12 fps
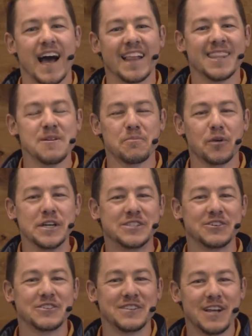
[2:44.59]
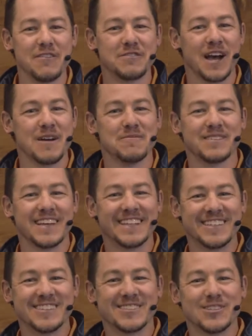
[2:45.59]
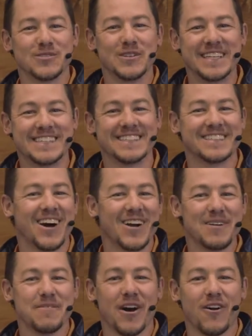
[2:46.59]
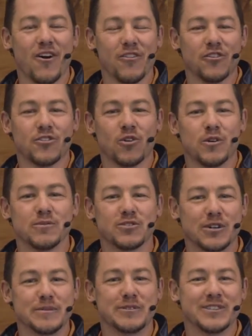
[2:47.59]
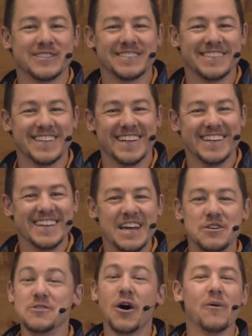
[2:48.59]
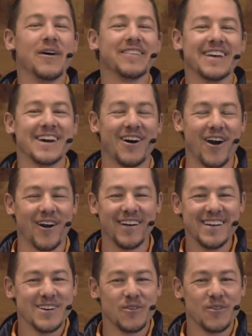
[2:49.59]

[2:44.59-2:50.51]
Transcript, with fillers: I think preachers love times like this because we get to talk about all the storm scriptures, and you know what they are.